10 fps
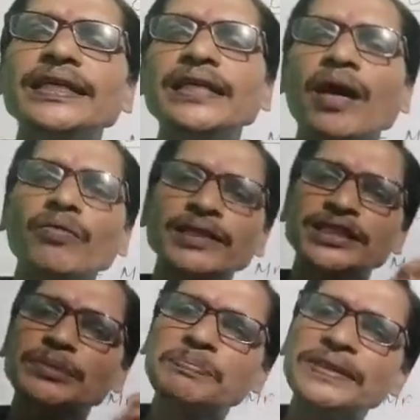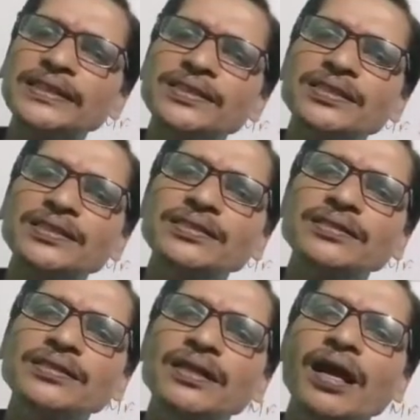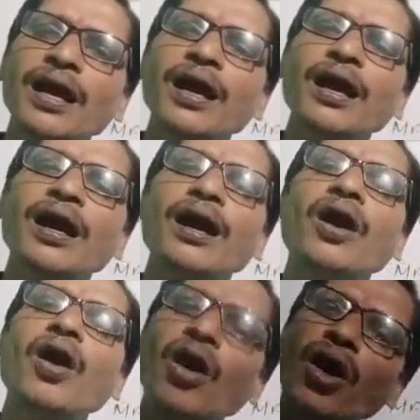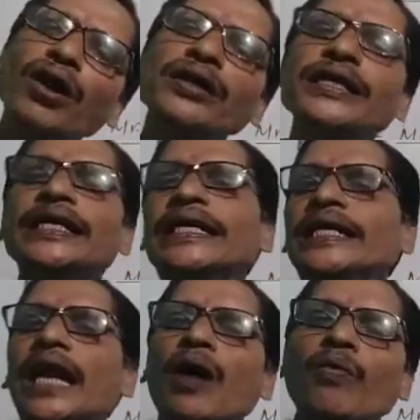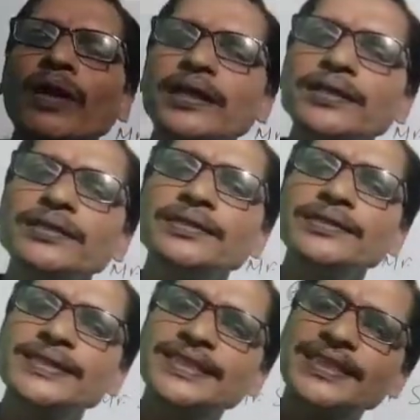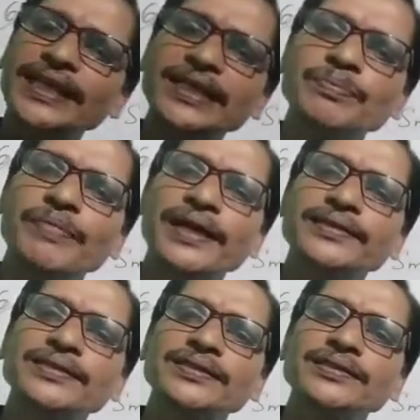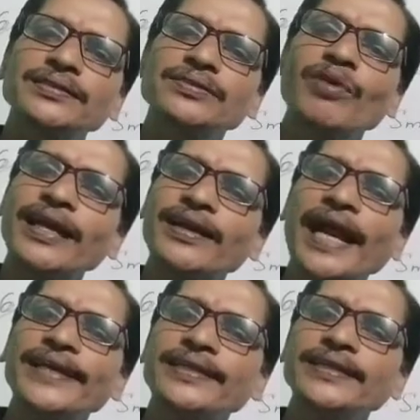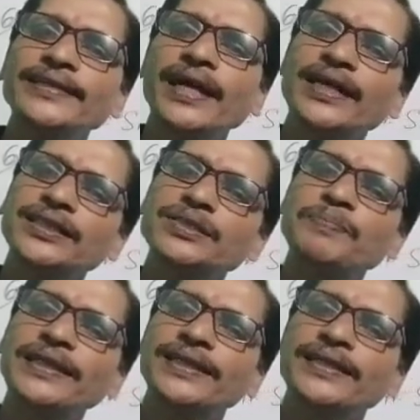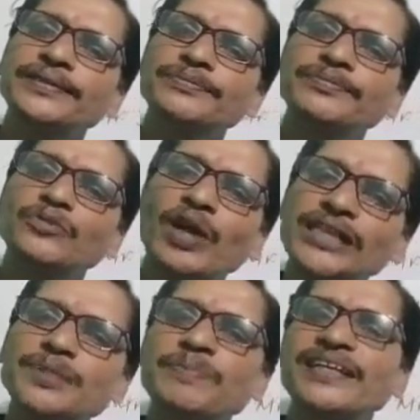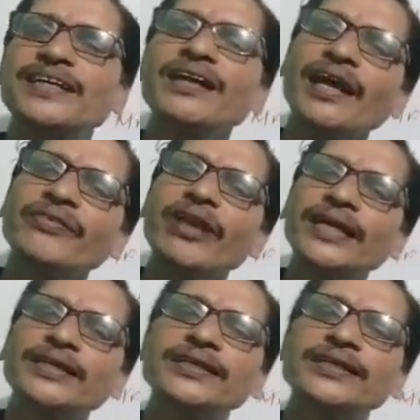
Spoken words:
our speech or in our statements while writing and speaking, while speaking and writing.